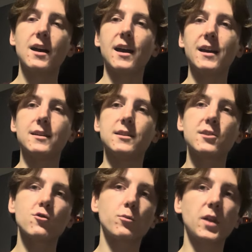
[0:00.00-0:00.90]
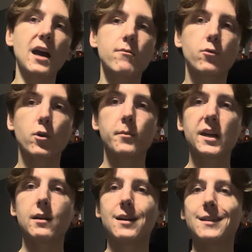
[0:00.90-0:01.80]
and digital
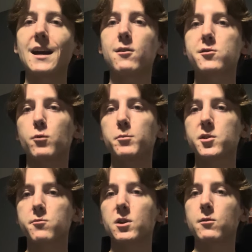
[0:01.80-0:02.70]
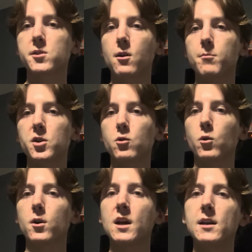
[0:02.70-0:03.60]
platforming allows 1+1 El
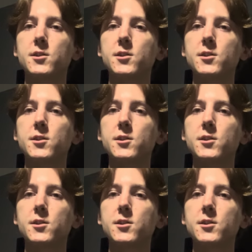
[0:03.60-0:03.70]
Salvador